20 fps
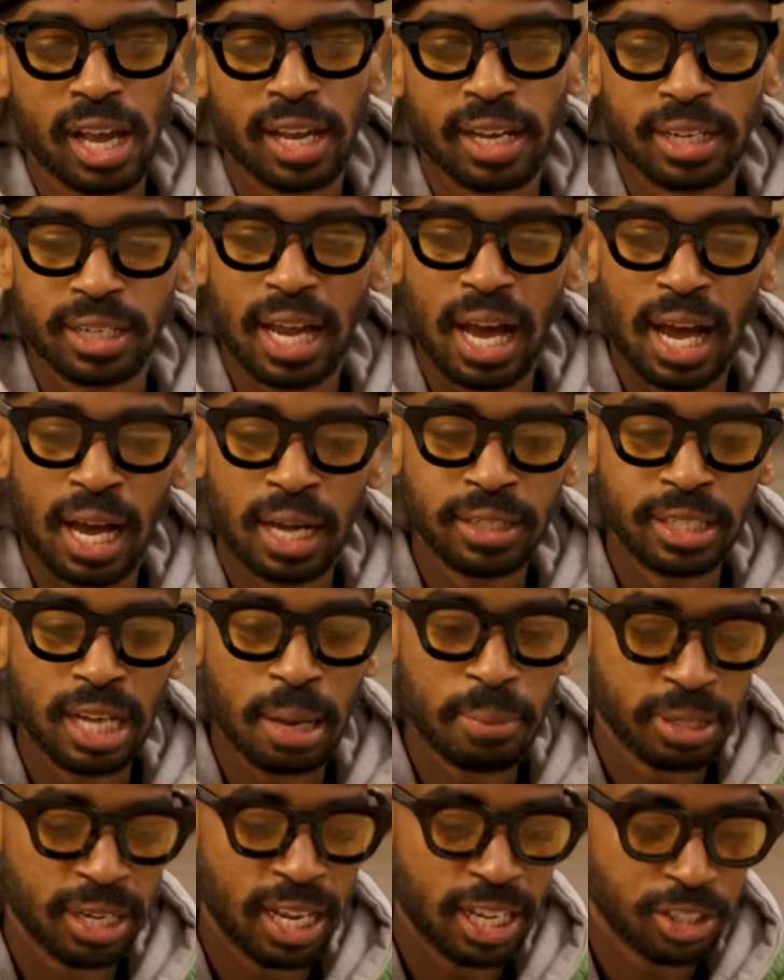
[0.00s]
like a
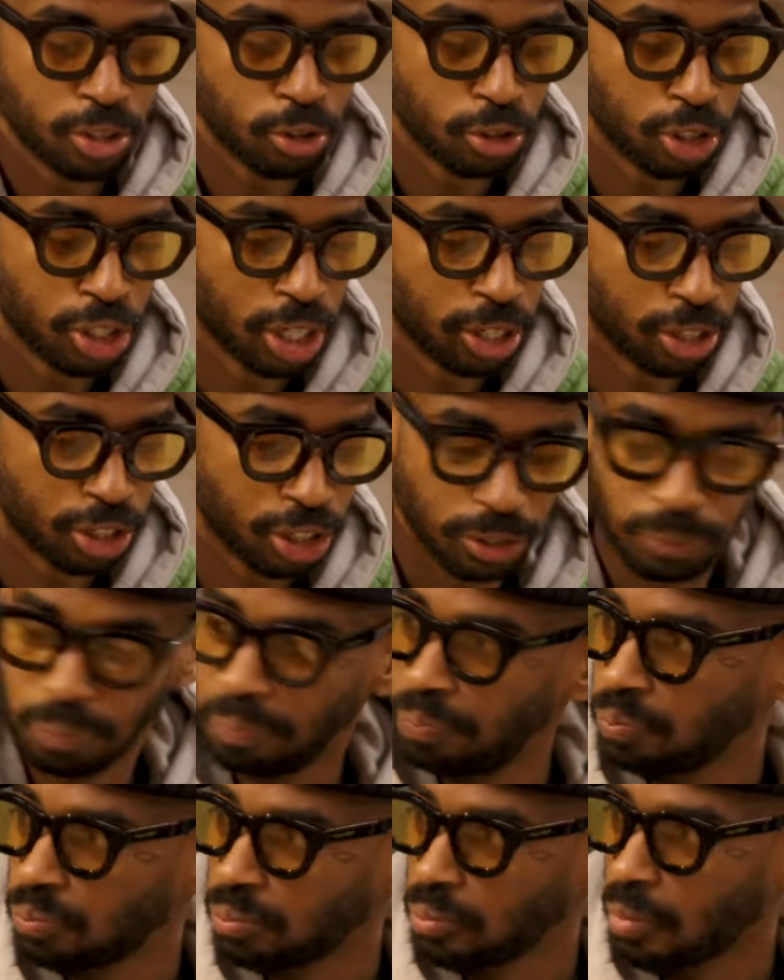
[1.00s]
non-dominational church.
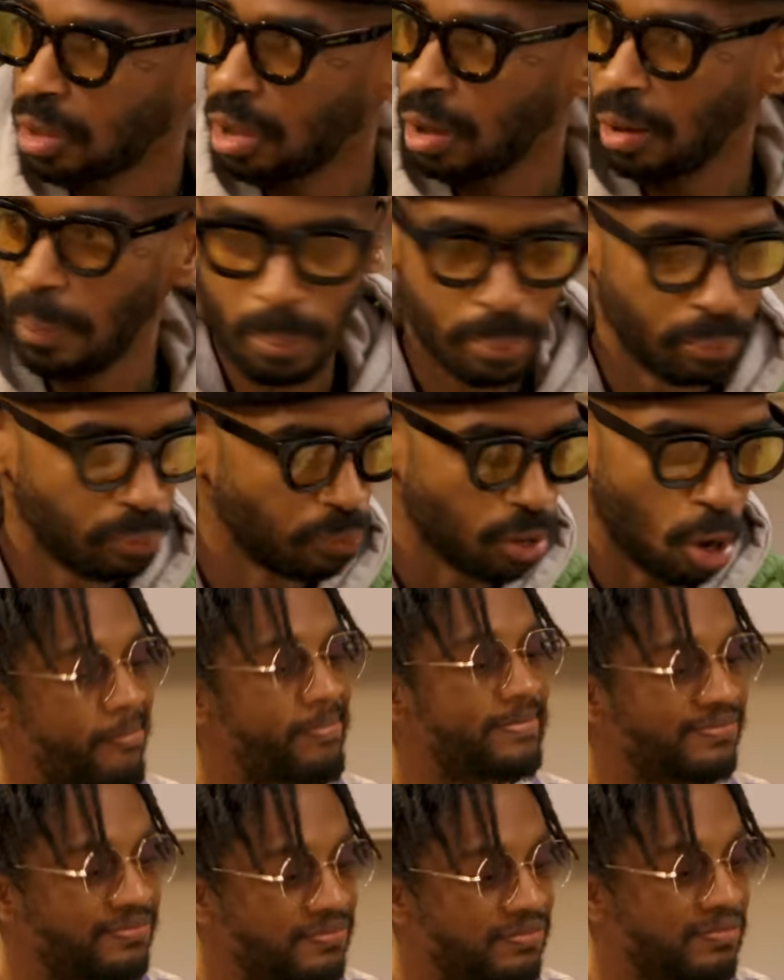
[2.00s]
Mm. A
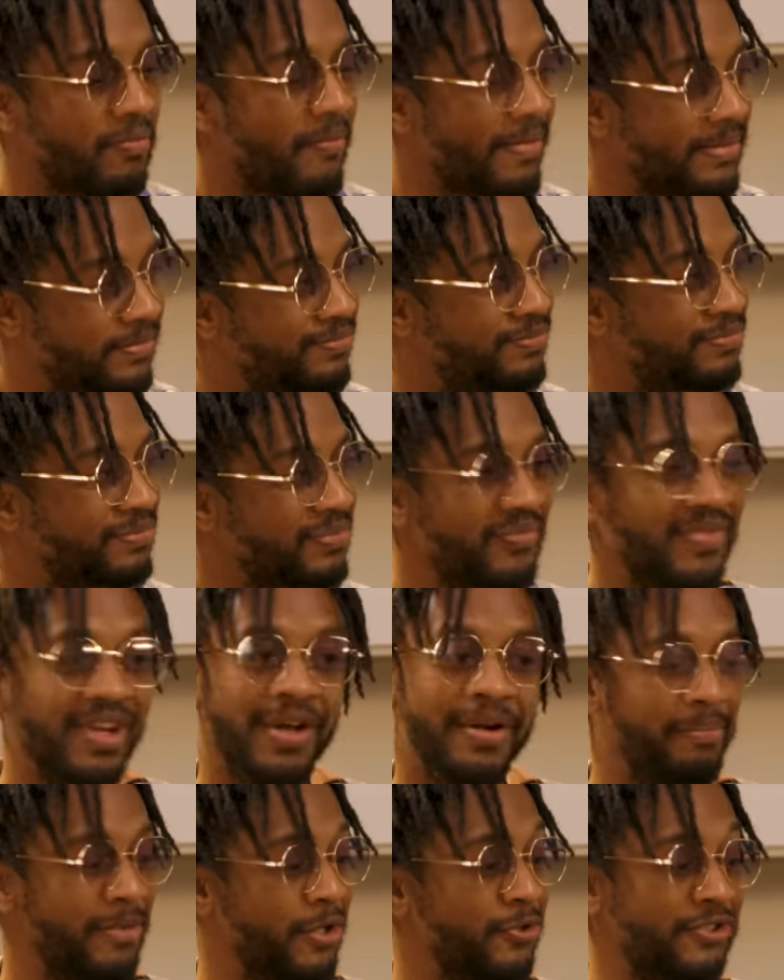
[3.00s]
whole bunch of just different
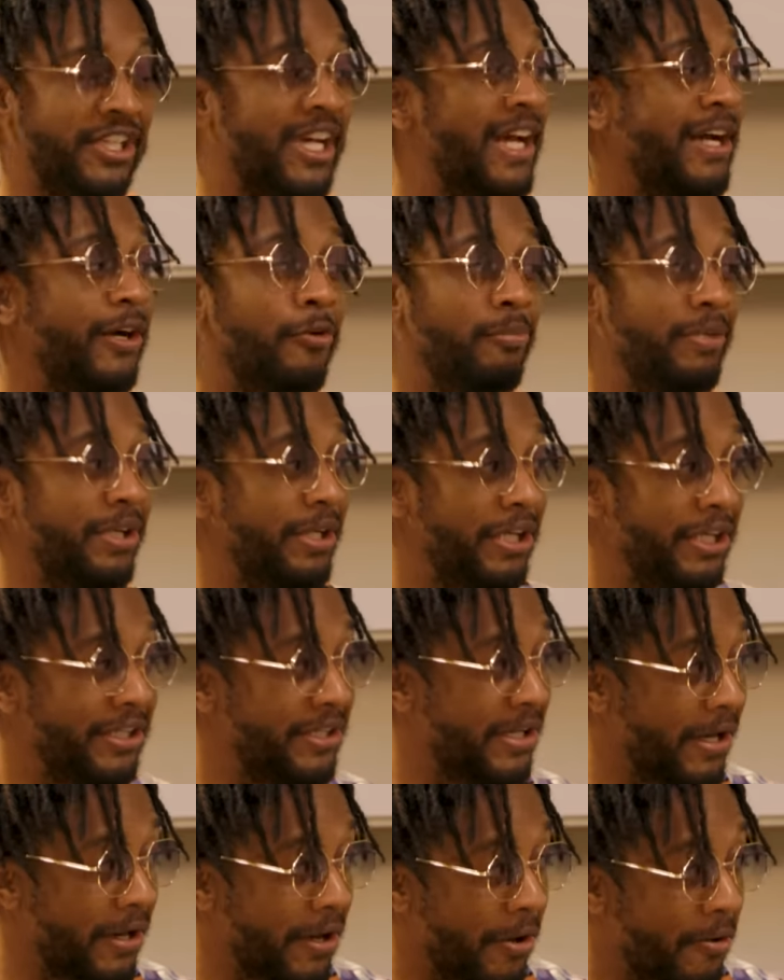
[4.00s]
people. Music things. ain't gonna be
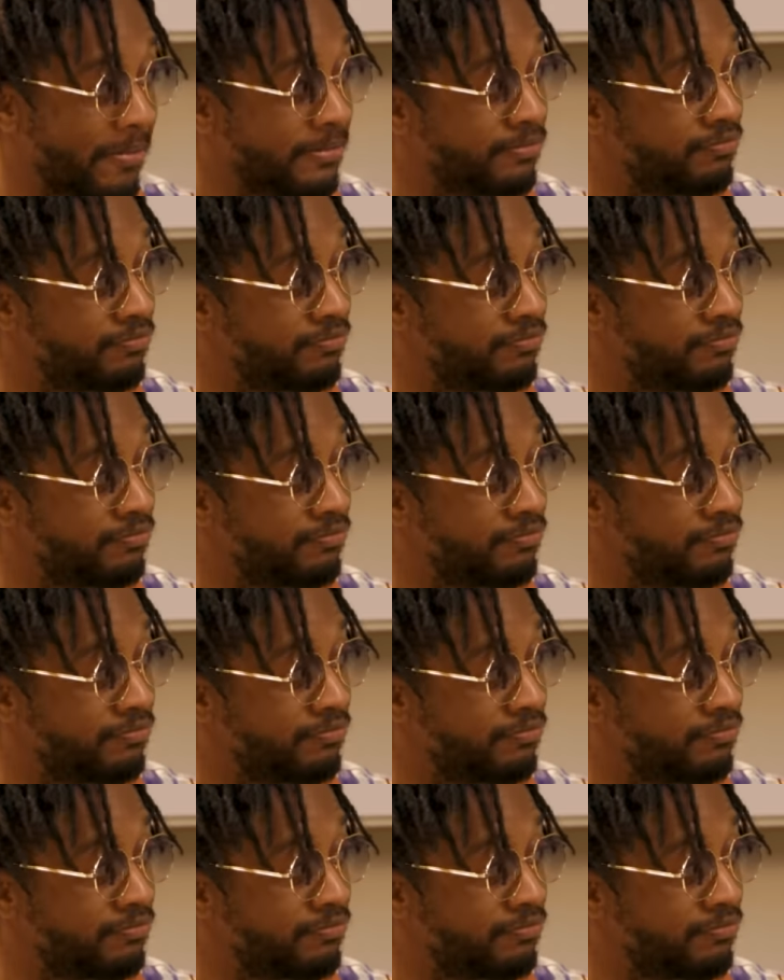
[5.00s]
good there, though.